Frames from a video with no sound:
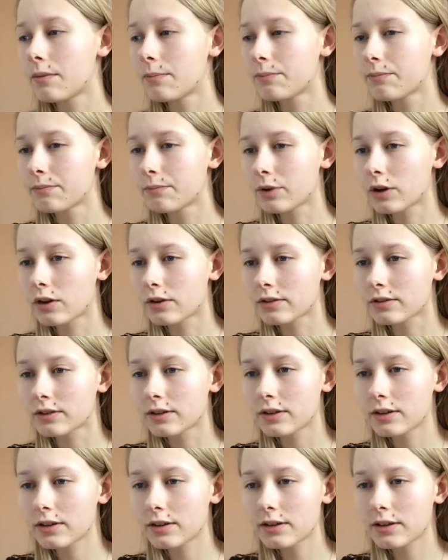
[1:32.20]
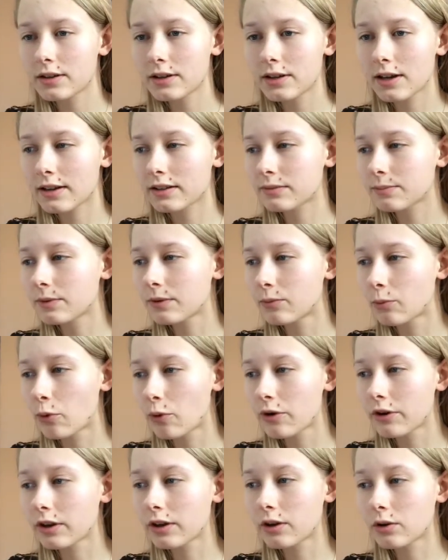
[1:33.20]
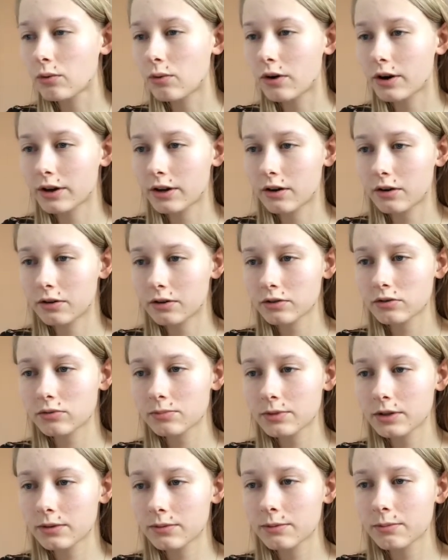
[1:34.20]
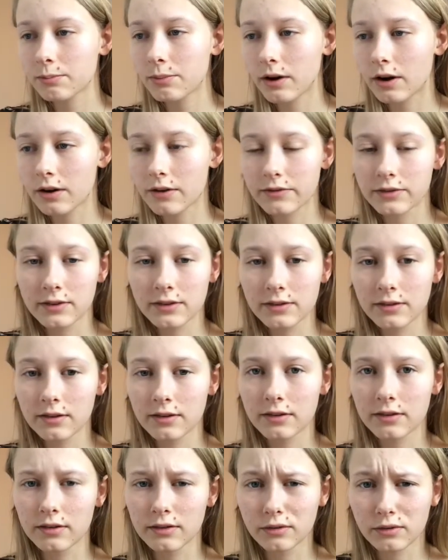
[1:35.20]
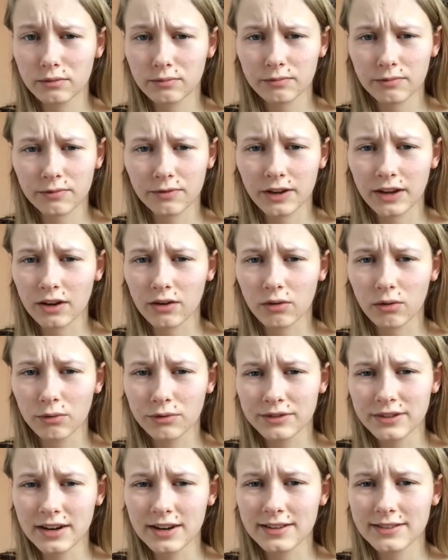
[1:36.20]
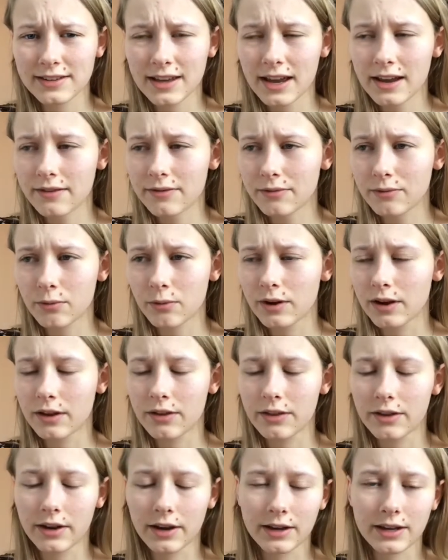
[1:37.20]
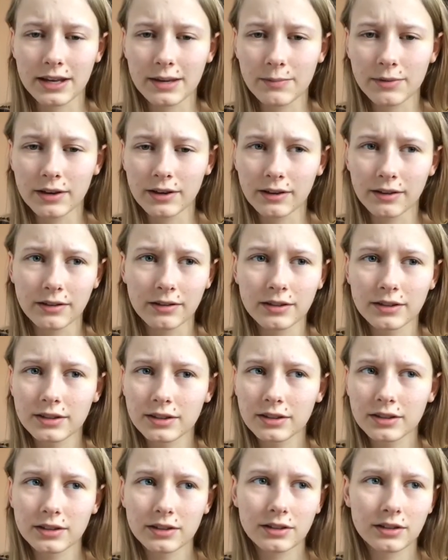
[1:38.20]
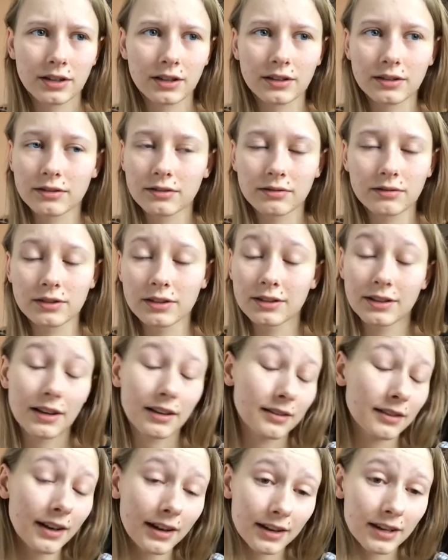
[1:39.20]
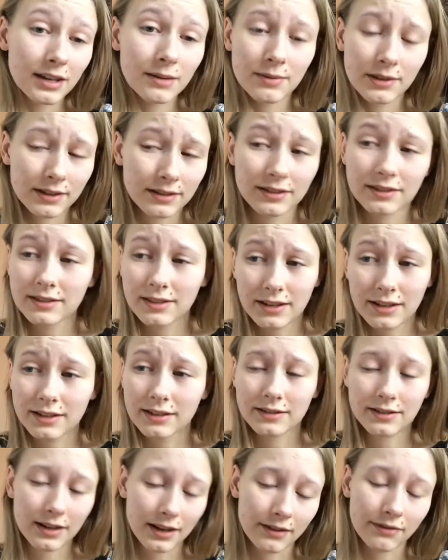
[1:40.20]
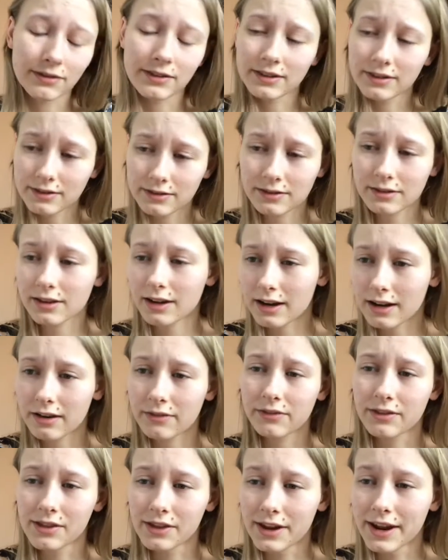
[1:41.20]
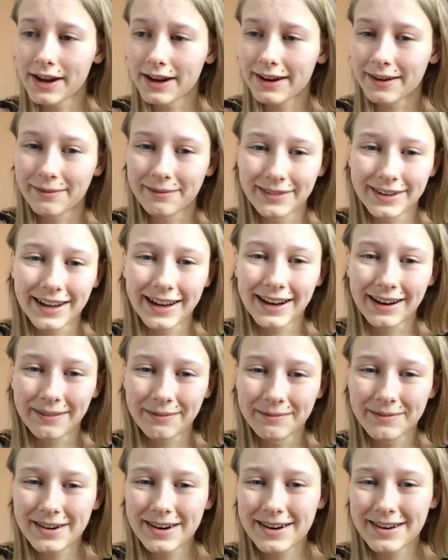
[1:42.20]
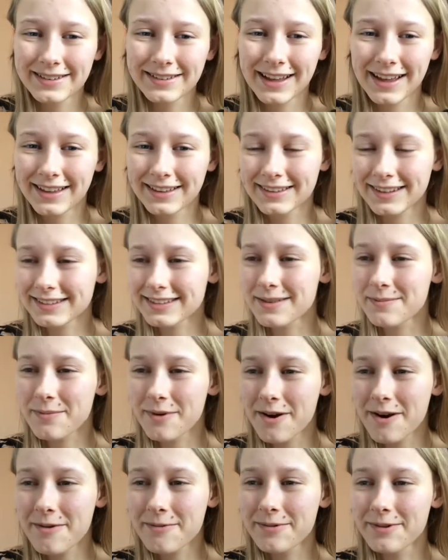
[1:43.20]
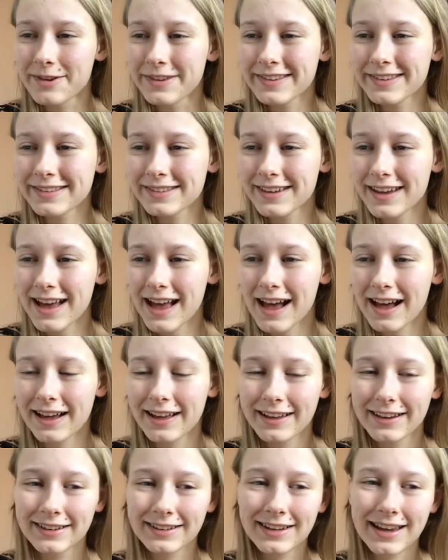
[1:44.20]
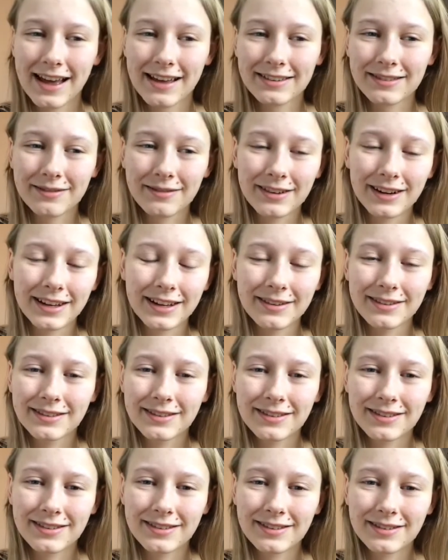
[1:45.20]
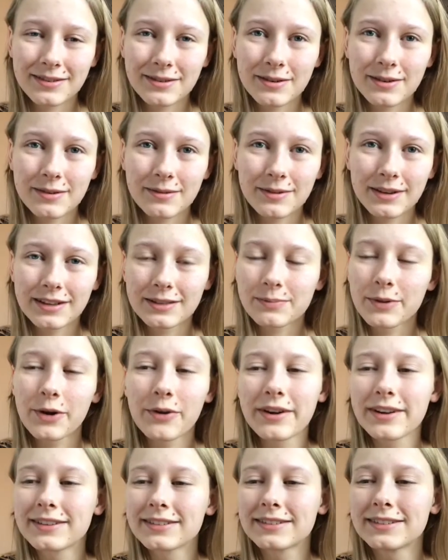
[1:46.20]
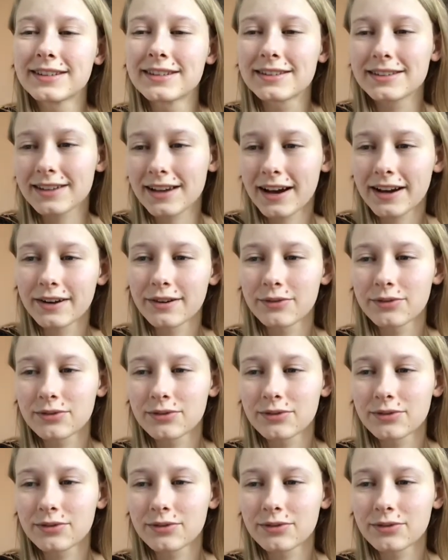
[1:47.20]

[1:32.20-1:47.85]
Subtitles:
because he has been working quite hard to be part of this thing called City Safe, where they're keeping they're keeping the city safe. It's kind of a name that's a purpose, and he hasn't really experienced this kind of